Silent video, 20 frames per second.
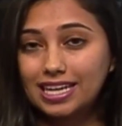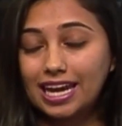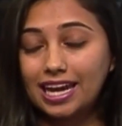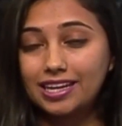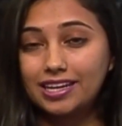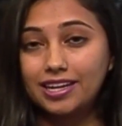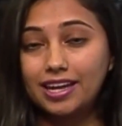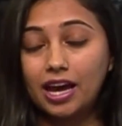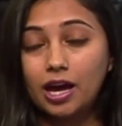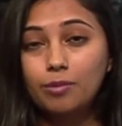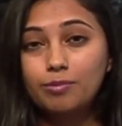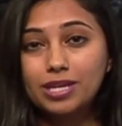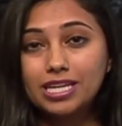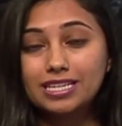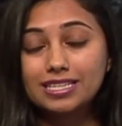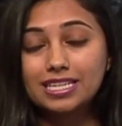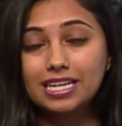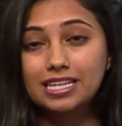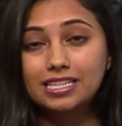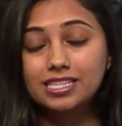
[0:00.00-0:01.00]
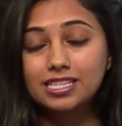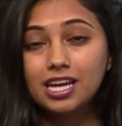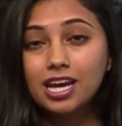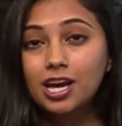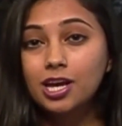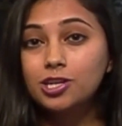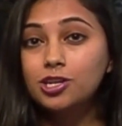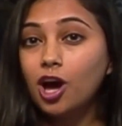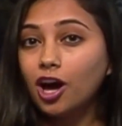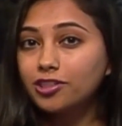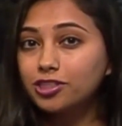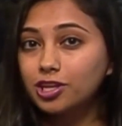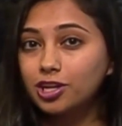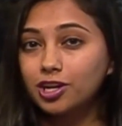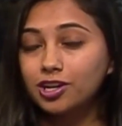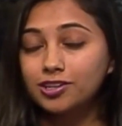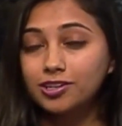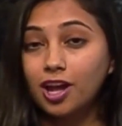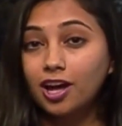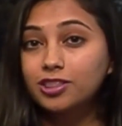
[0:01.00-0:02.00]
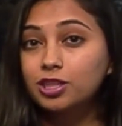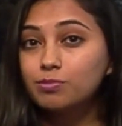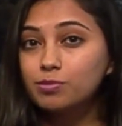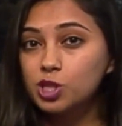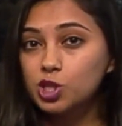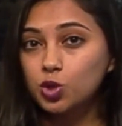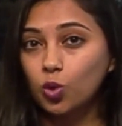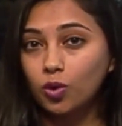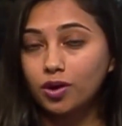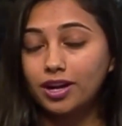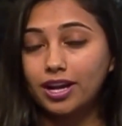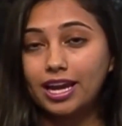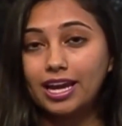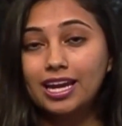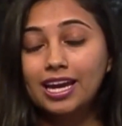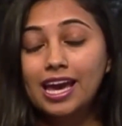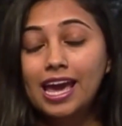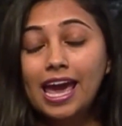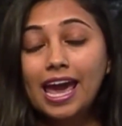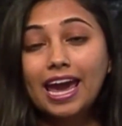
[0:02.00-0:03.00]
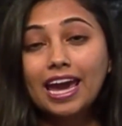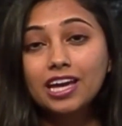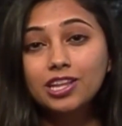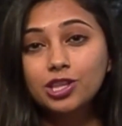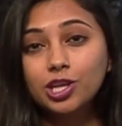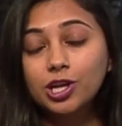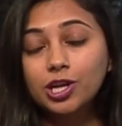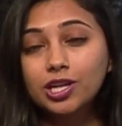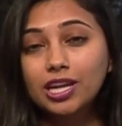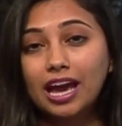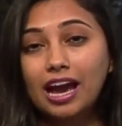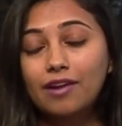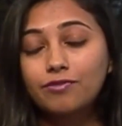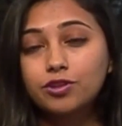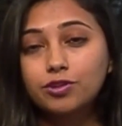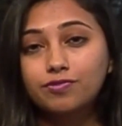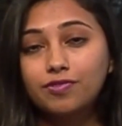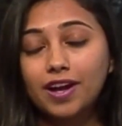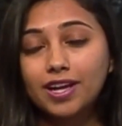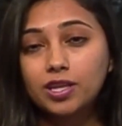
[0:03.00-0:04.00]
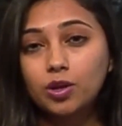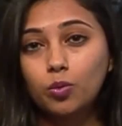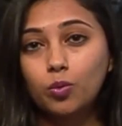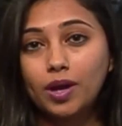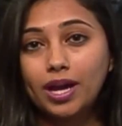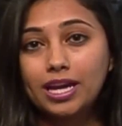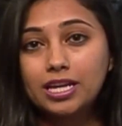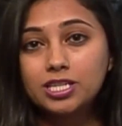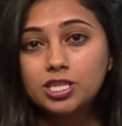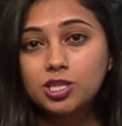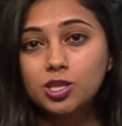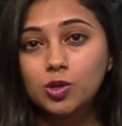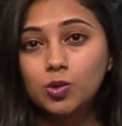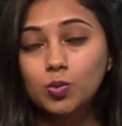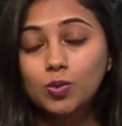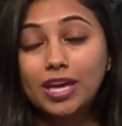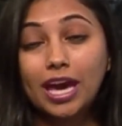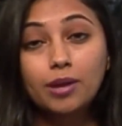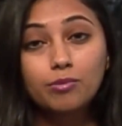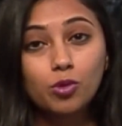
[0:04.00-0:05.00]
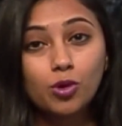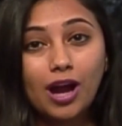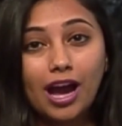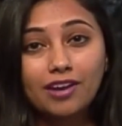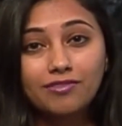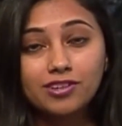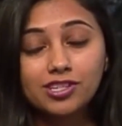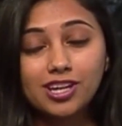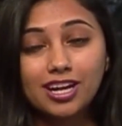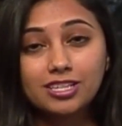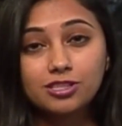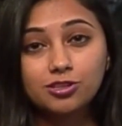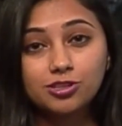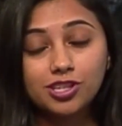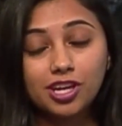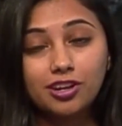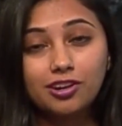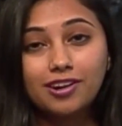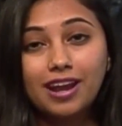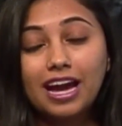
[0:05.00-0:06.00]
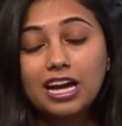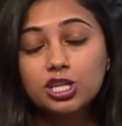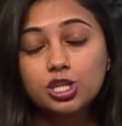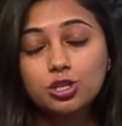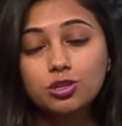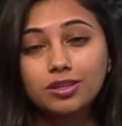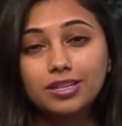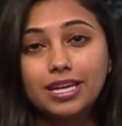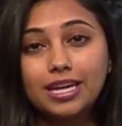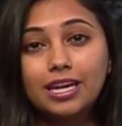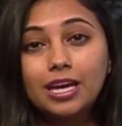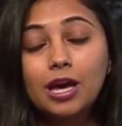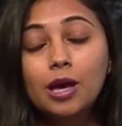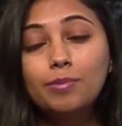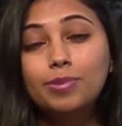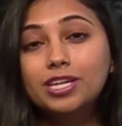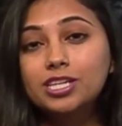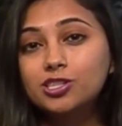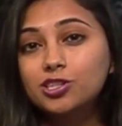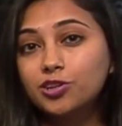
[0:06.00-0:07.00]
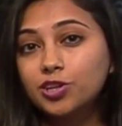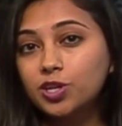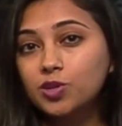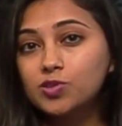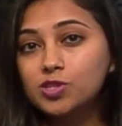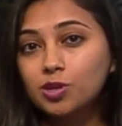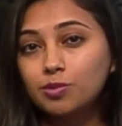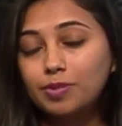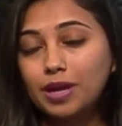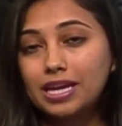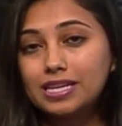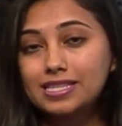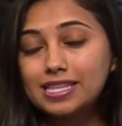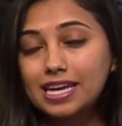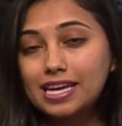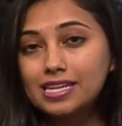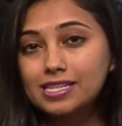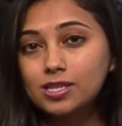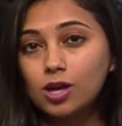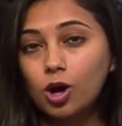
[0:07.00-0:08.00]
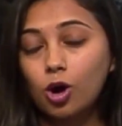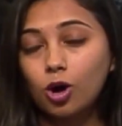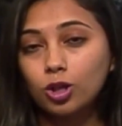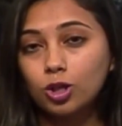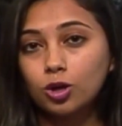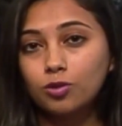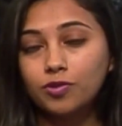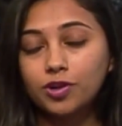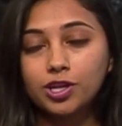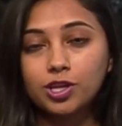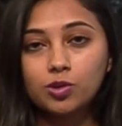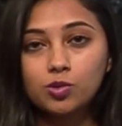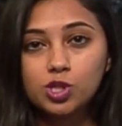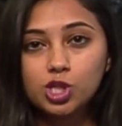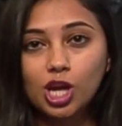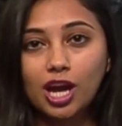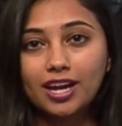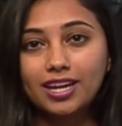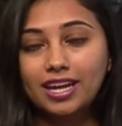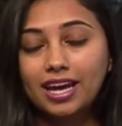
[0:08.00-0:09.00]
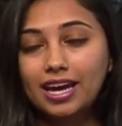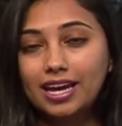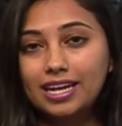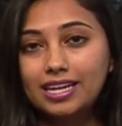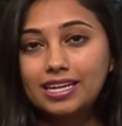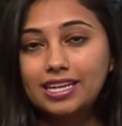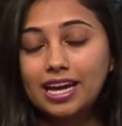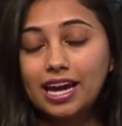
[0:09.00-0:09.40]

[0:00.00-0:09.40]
and Canada because it's not their not the majority, and they're going to have to find a way to get more advertisers internationally because their user base is all over, you know, China,